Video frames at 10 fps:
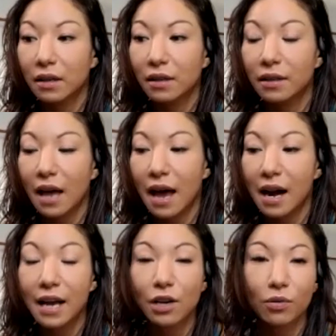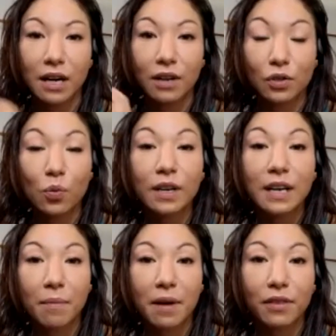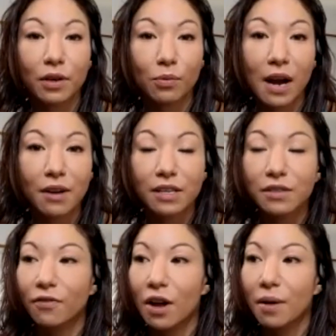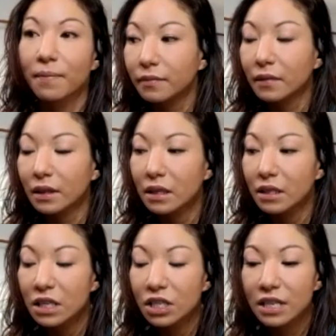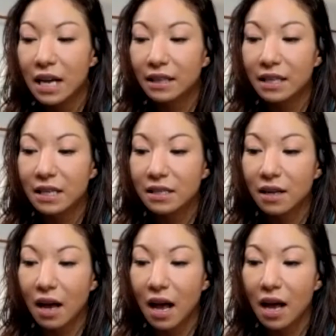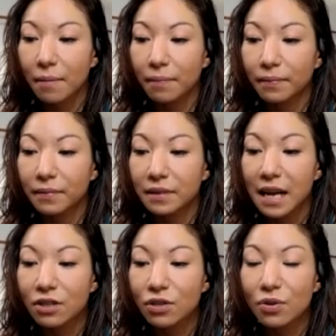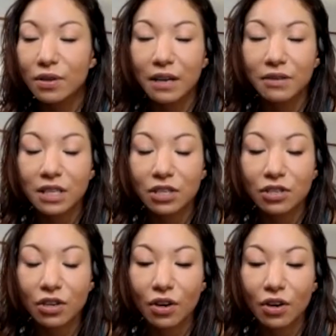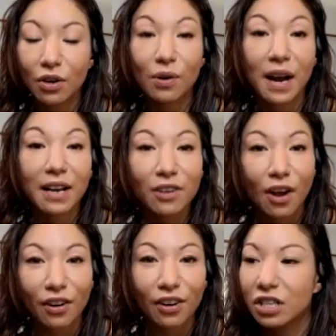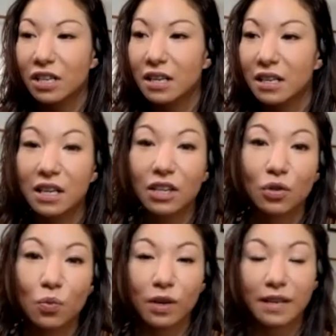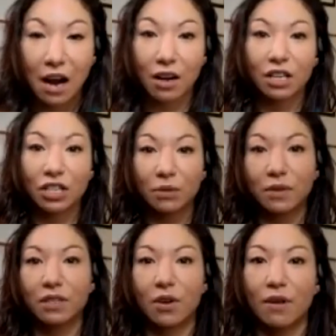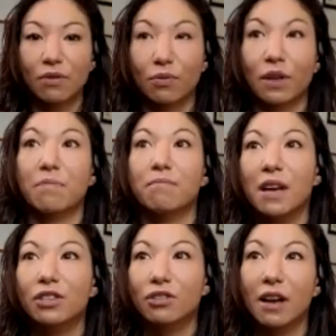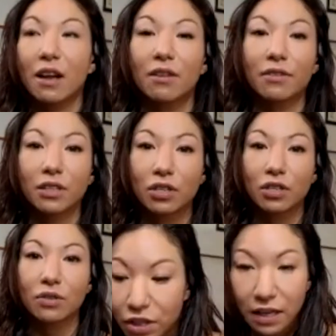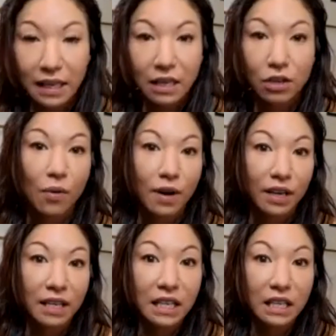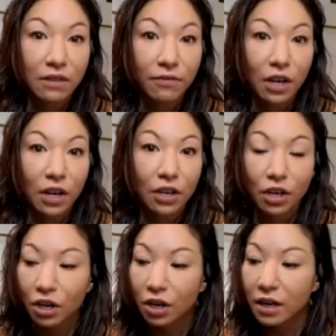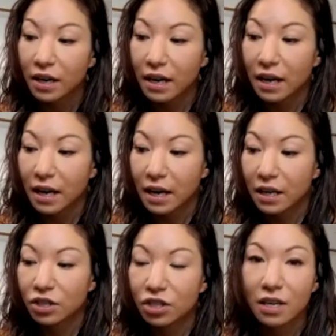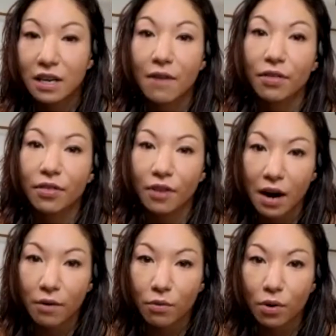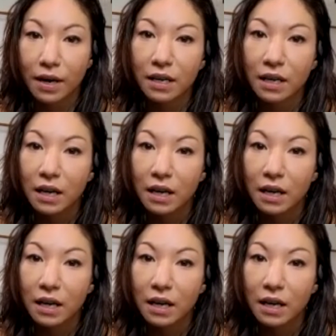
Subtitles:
that I created this workout method around is from teaching at this dance school and I was teaching her granddaughter. She needed to work out because she was going through like major health issues. Yeah, like going on kidney failure and she didn't have a thyroid.